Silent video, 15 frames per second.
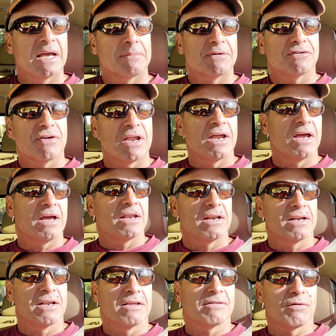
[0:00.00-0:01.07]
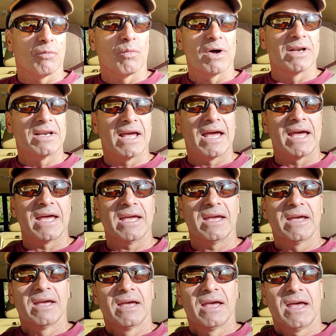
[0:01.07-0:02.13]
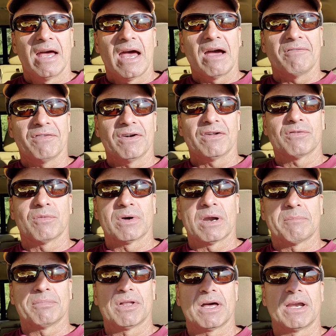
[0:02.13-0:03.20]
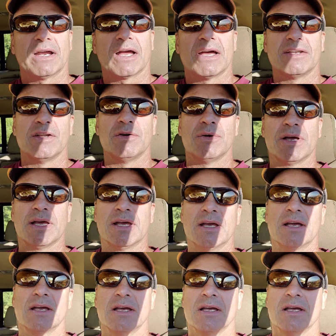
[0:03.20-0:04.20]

I'm going to try to, it's a one-day effort is what I'm planning on doing.